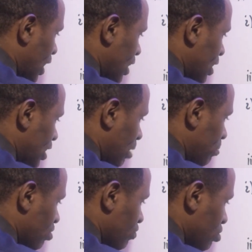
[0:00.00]
the
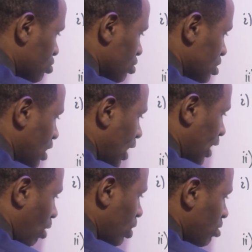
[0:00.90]
number of neutrons.
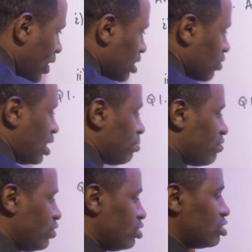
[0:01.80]
Now when you're working with the number
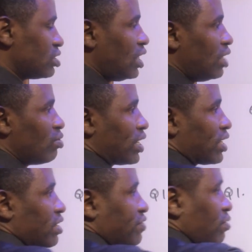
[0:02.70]
of neutrons here, you can
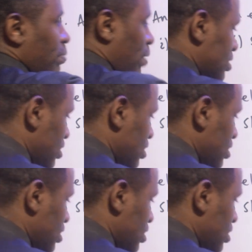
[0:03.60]
get it from the mass